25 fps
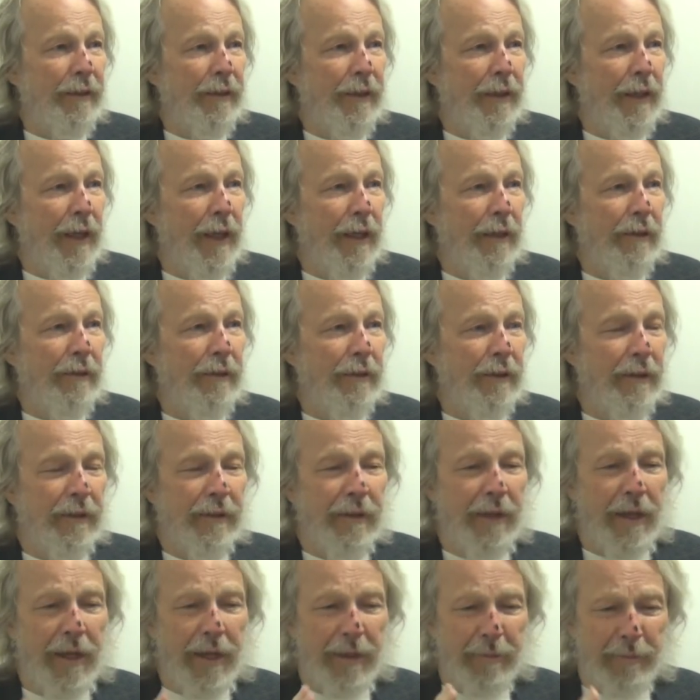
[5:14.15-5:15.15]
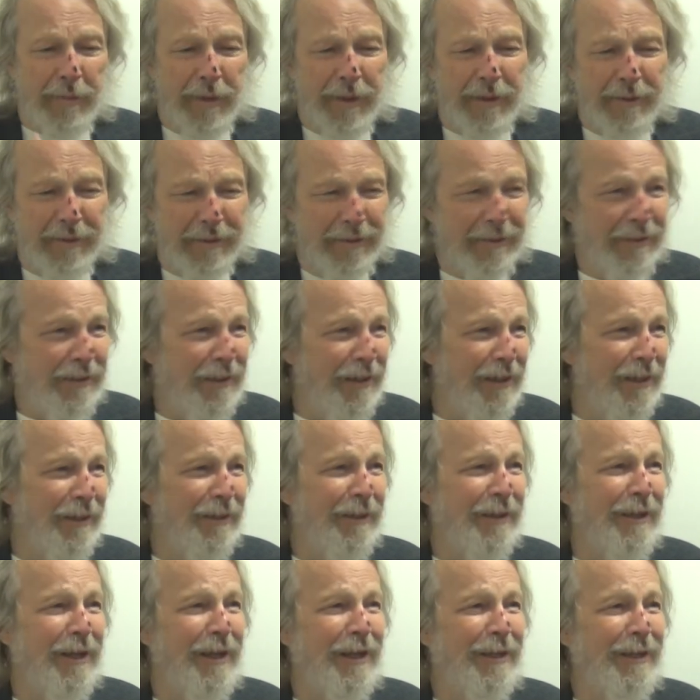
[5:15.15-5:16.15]
And I look a lot better today
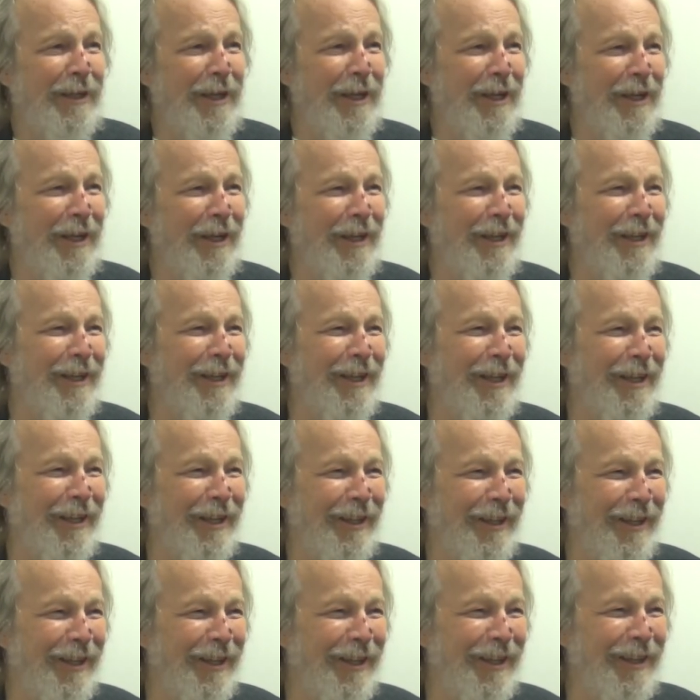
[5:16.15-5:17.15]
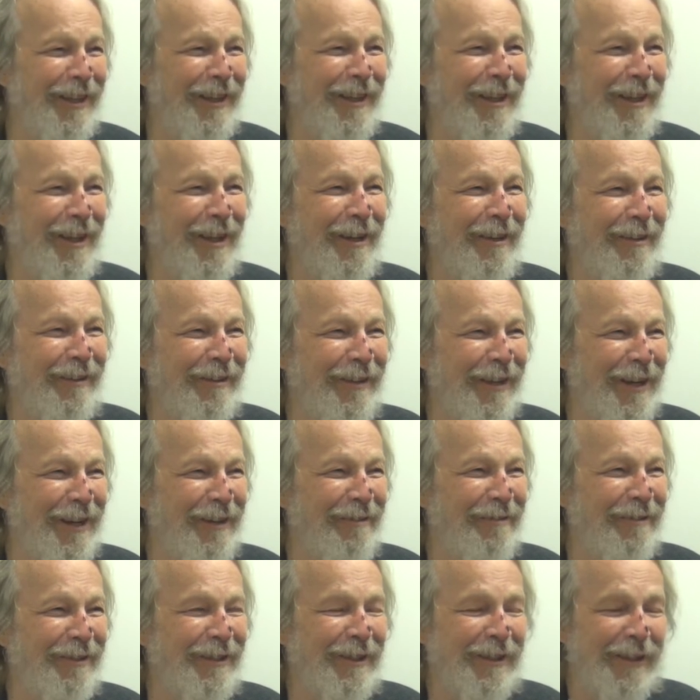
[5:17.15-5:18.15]
than I did the other day
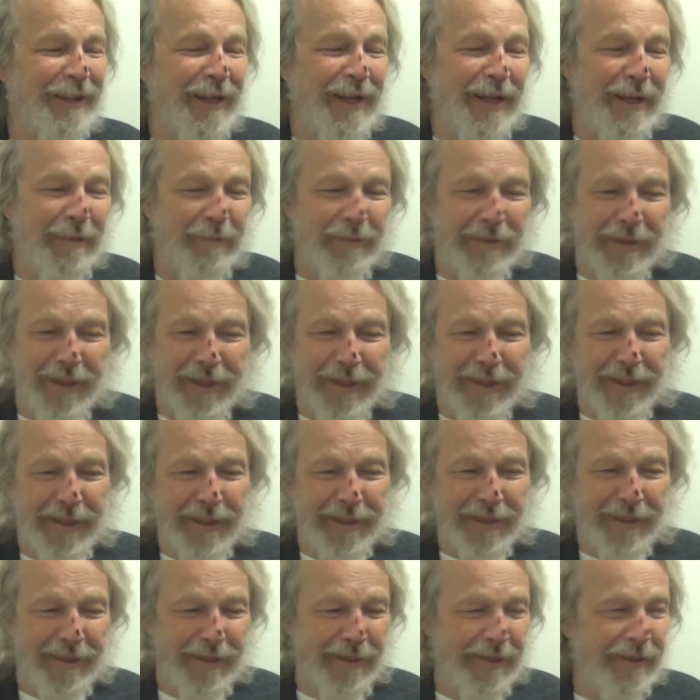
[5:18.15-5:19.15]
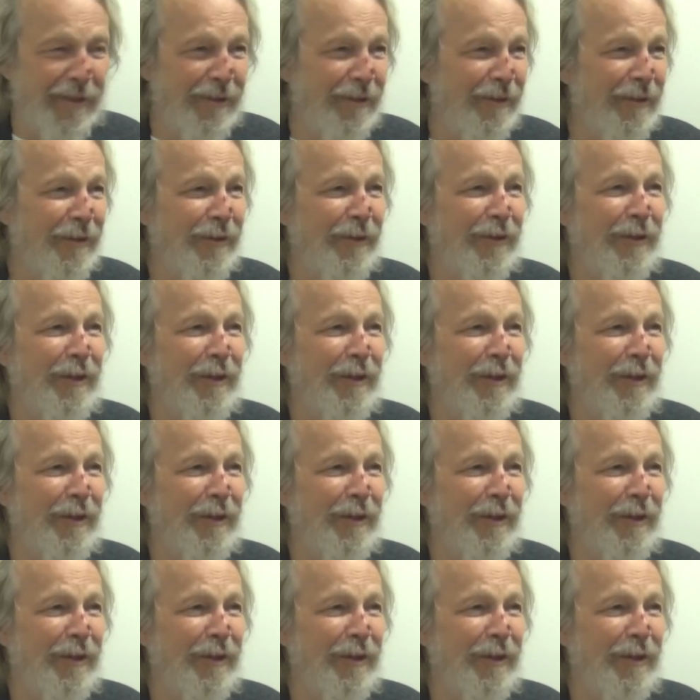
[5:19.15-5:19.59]
when this happened. I got to tell you.